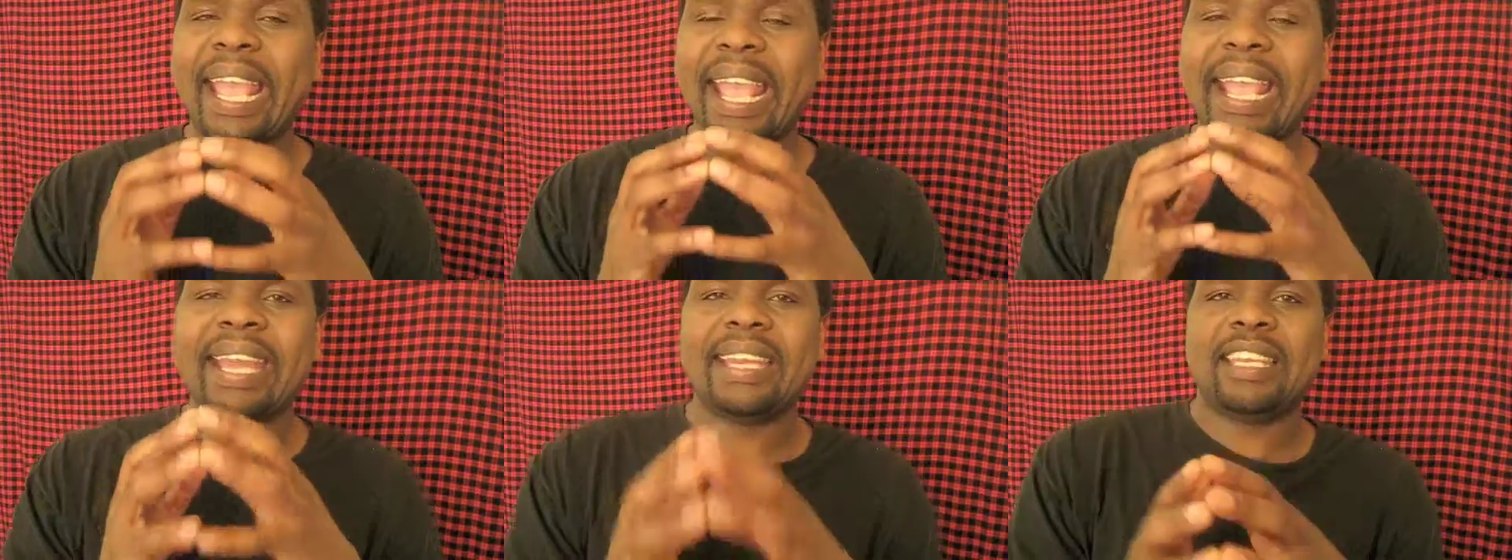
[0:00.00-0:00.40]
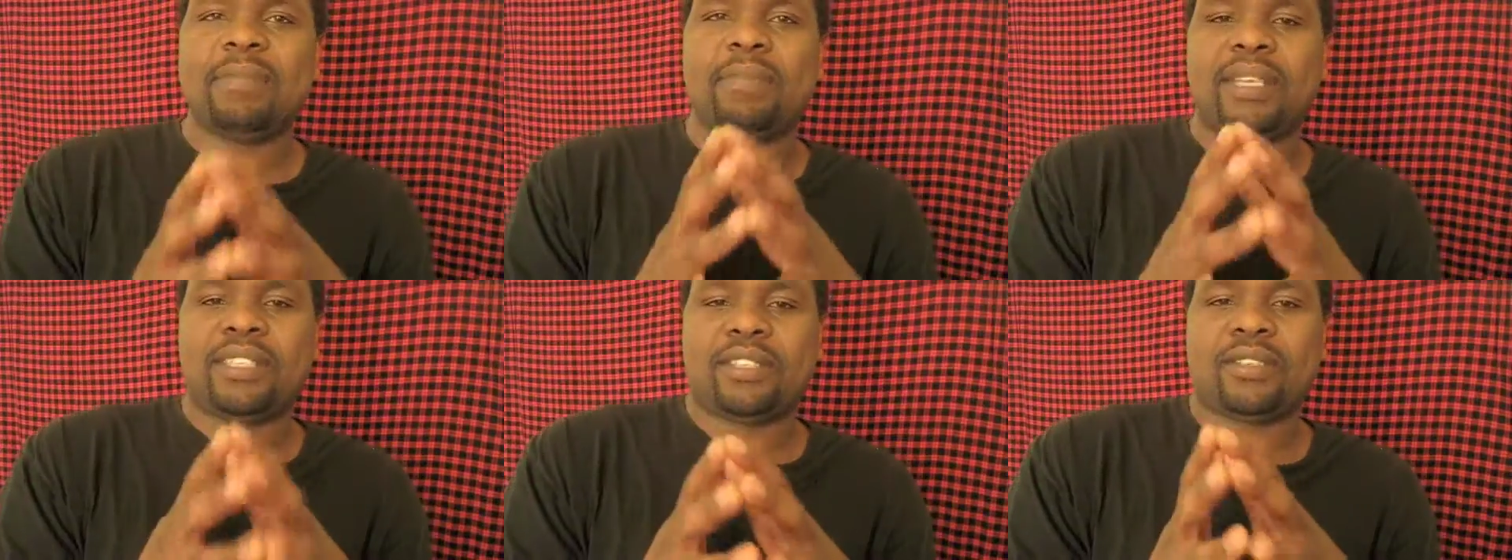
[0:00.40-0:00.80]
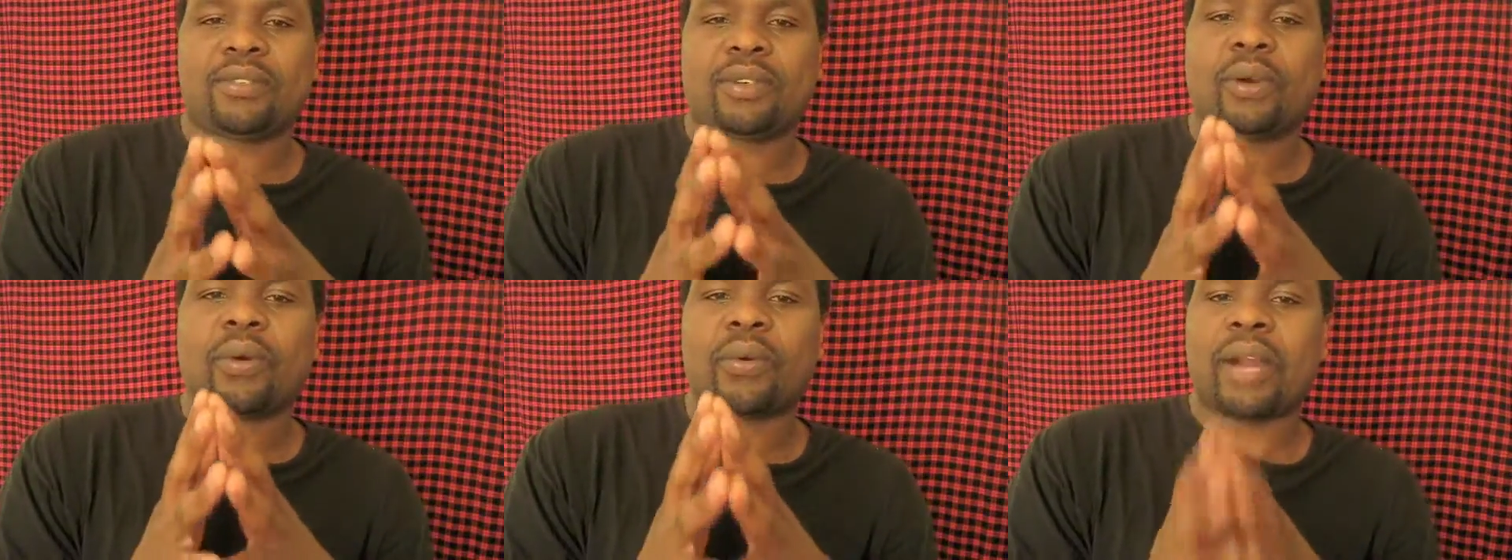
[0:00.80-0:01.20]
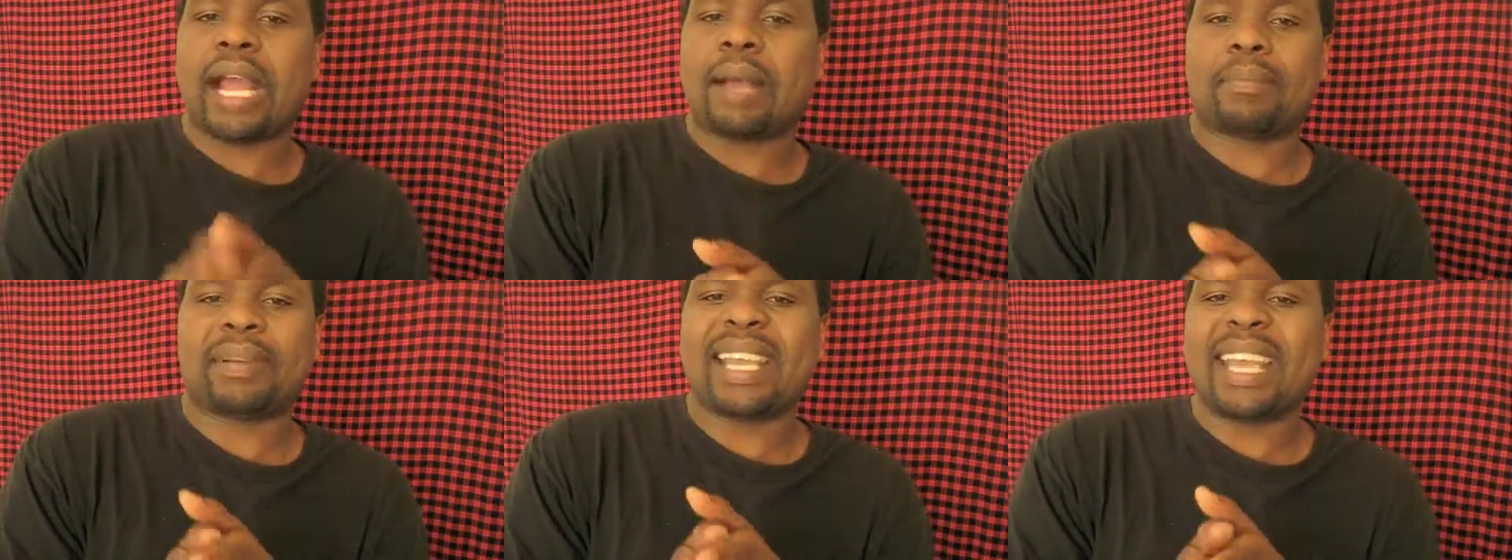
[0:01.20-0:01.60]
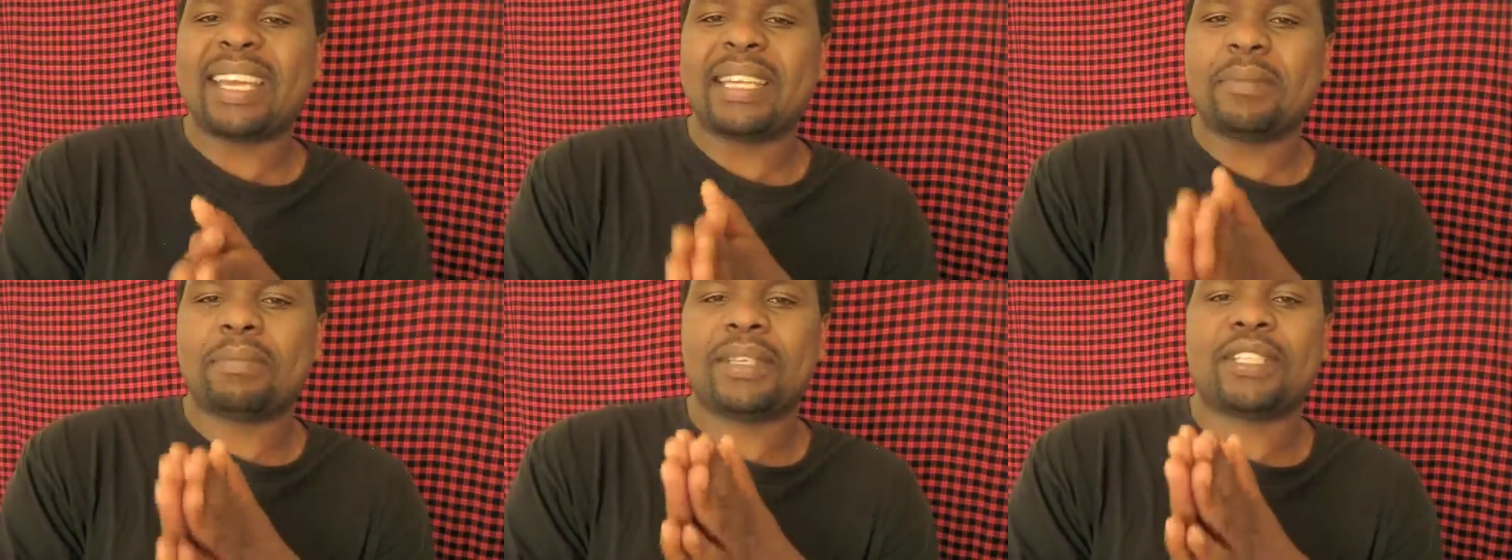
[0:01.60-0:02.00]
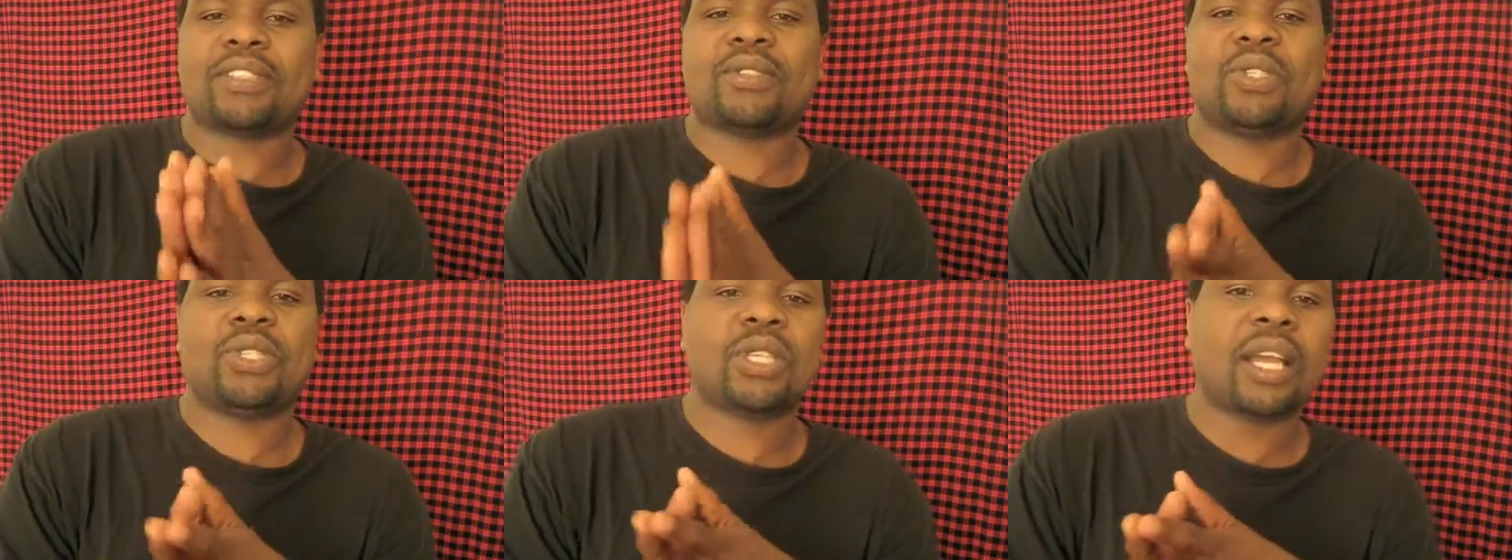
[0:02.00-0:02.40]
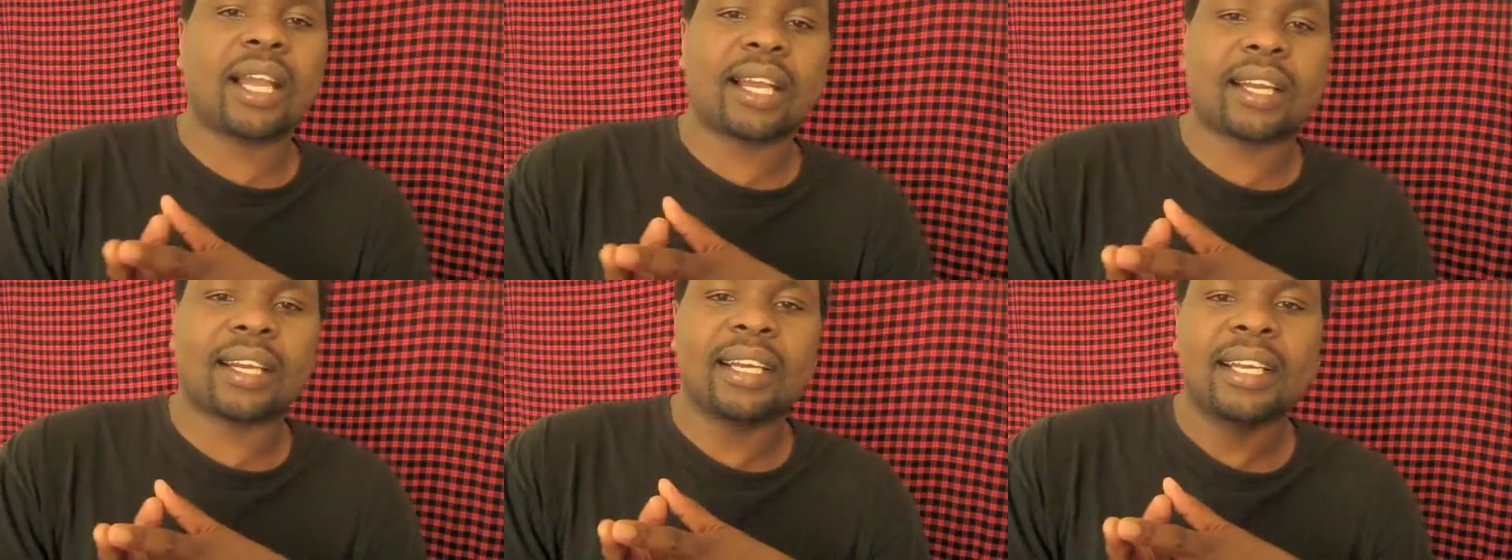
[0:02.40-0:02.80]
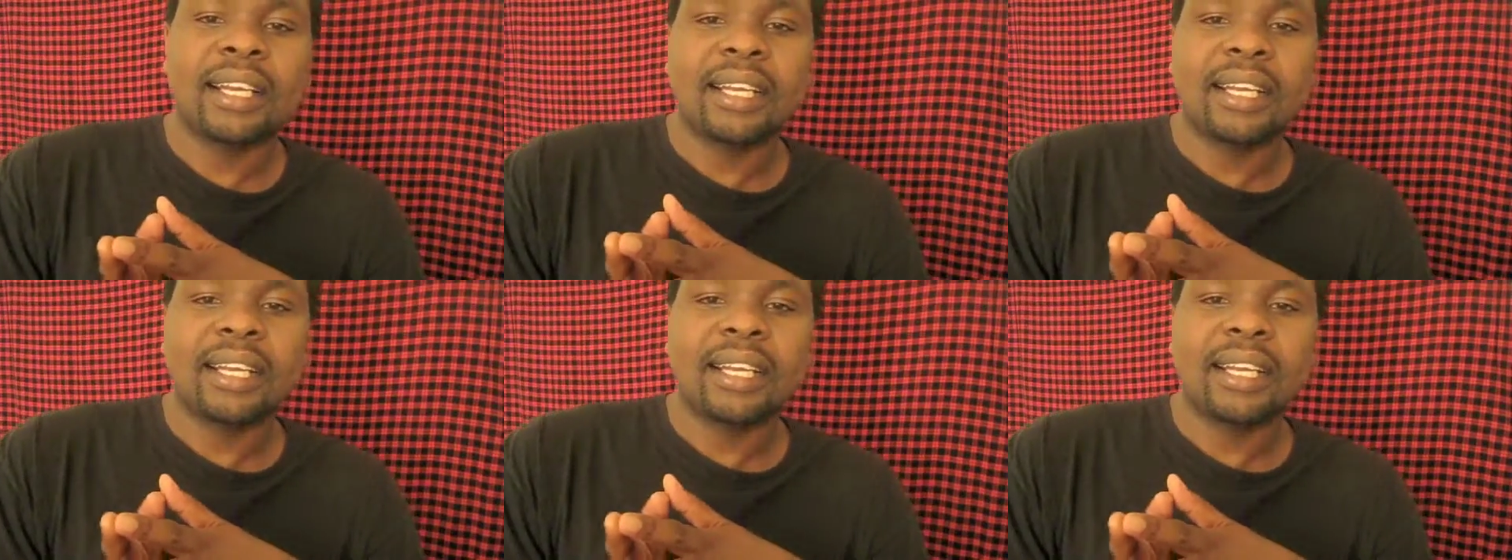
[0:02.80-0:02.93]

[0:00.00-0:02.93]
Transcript: any piece of crap, any piece of junk